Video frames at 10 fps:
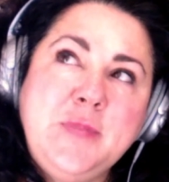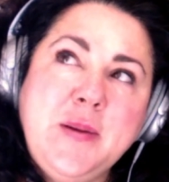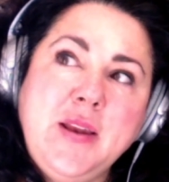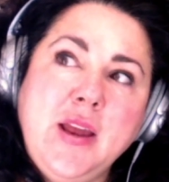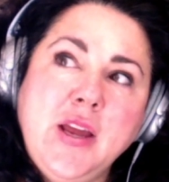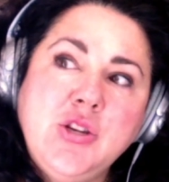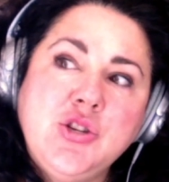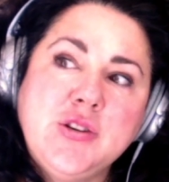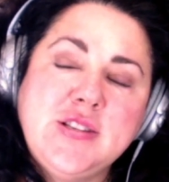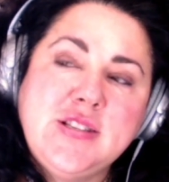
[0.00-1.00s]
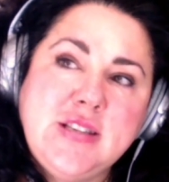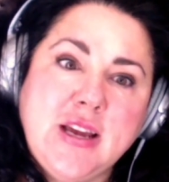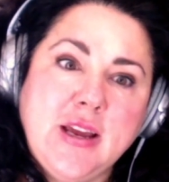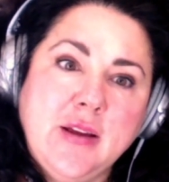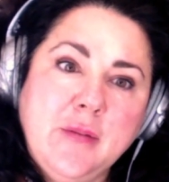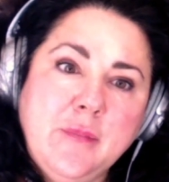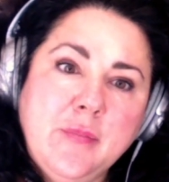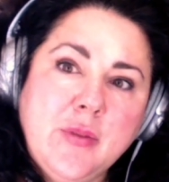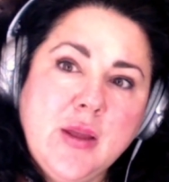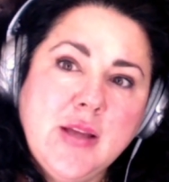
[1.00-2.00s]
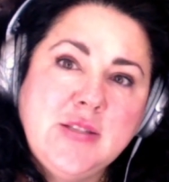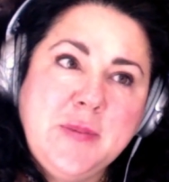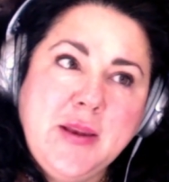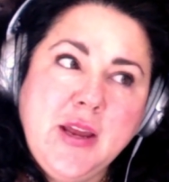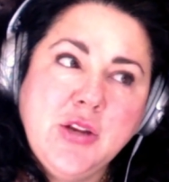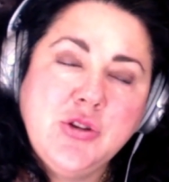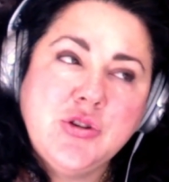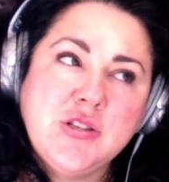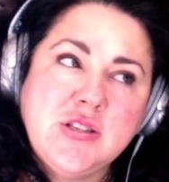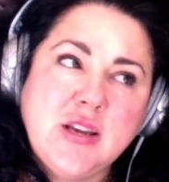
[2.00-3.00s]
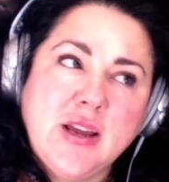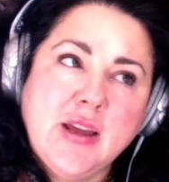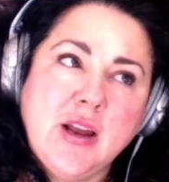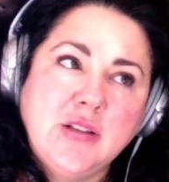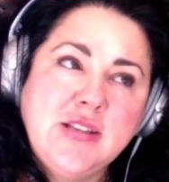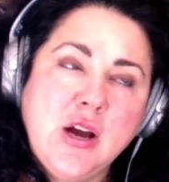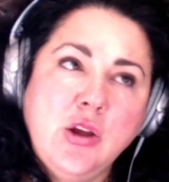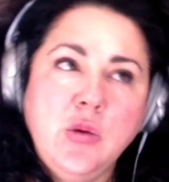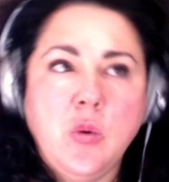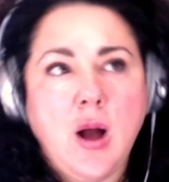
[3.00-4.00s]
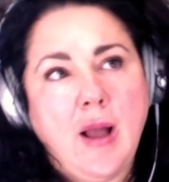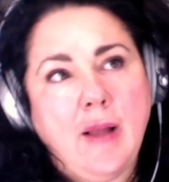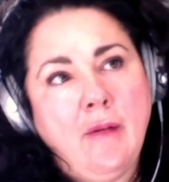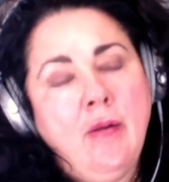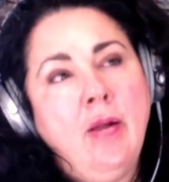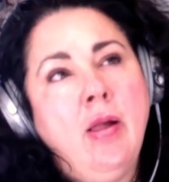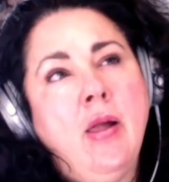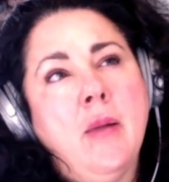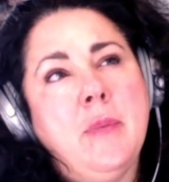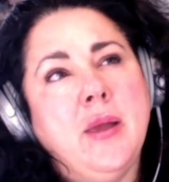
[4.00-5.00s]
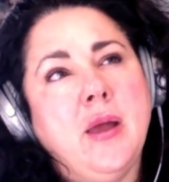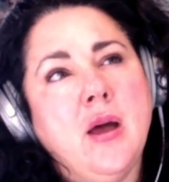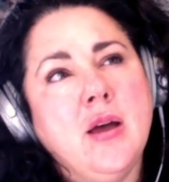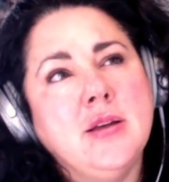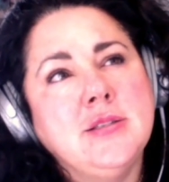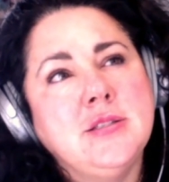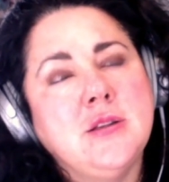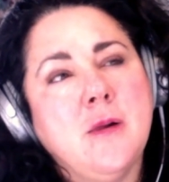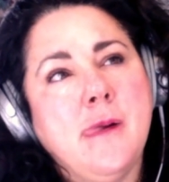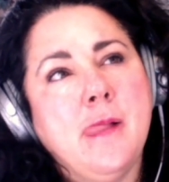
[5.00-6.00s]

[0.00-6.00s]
been interesting. It's been interesting, and I'll tell you why. Because